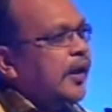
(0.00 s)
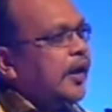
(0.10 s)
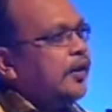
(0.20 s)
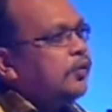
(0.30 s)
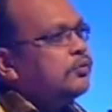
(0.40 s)

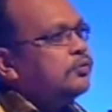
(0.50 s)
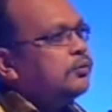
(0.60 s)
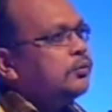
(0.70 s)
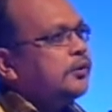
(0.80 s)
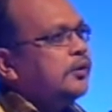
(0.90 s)
and
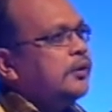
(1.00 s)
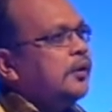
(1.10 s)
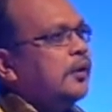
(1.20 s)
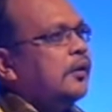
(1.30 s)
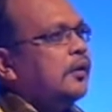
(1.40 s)
also the
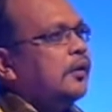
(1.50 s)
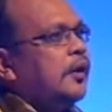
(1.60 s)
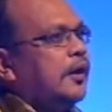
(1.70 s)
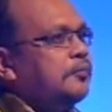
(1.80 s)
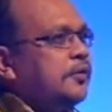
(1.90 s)

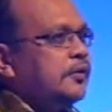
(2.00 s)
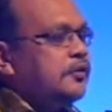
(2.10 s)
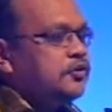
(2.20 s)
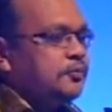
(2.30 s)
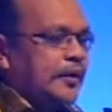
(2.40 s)

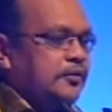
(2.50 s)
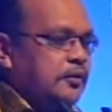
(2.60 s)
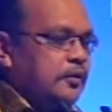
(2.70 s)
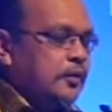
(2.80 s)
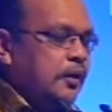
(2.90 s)

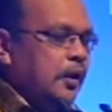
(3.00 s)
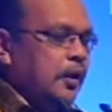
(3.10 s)
hyperspectral.